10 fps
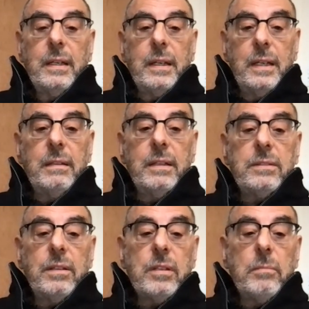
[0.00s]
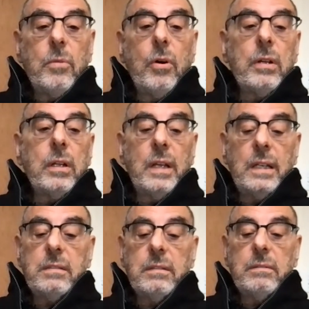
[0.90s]
In this, there's a moral
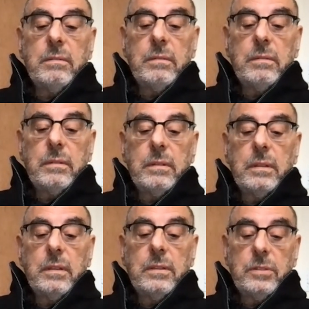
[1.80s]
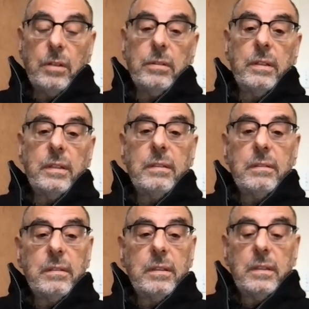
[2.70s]
lesson, certainly,
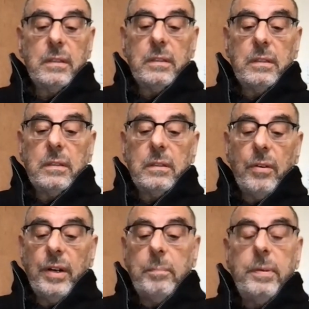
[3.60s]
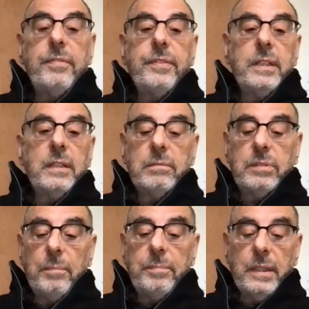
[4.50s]
or an epiphany,
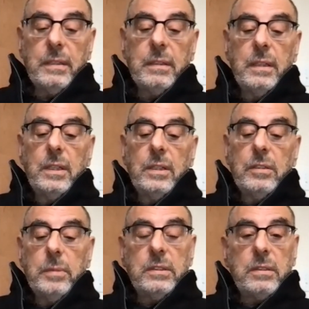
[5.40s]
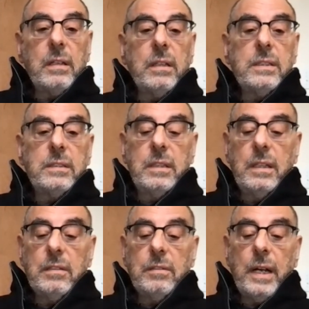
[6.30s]
something to be suddenly seen
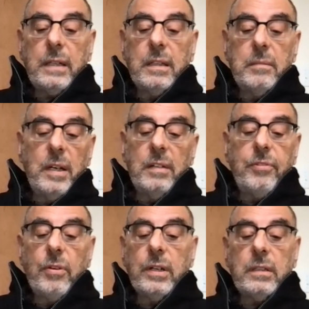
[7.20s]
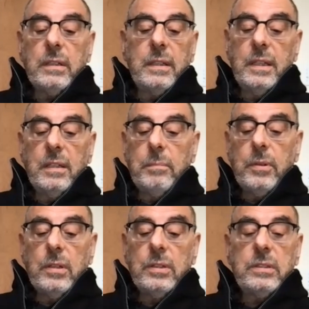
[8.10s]
directly, metaphorically, in the
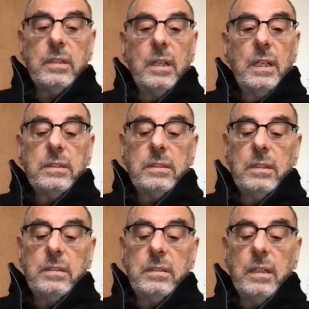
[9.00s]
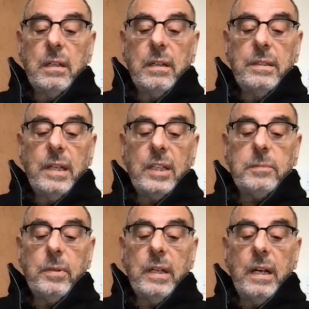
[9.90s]
bird's sincere and
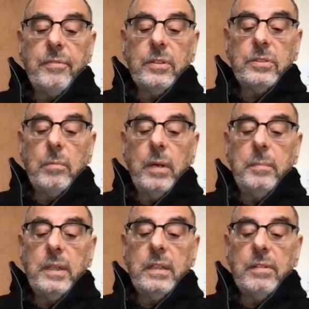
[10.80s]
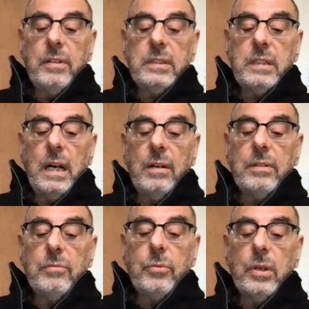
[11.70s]
desperate efforts, or maybe in the very sound
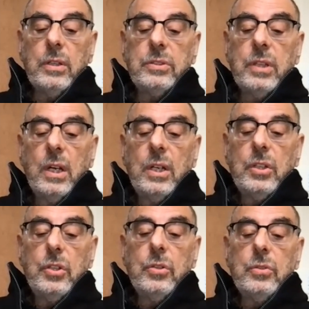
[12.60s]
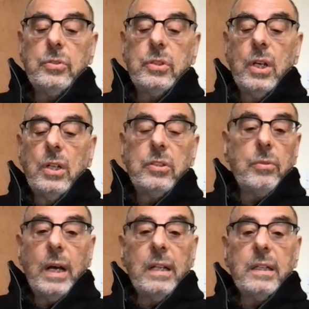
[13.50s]
of words used
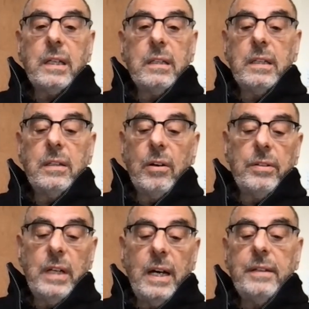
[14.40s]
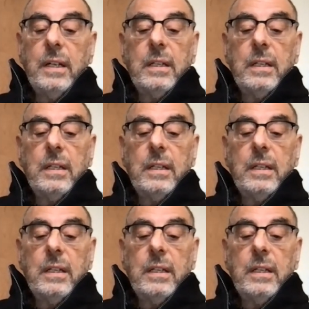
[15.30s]
to elegantly or not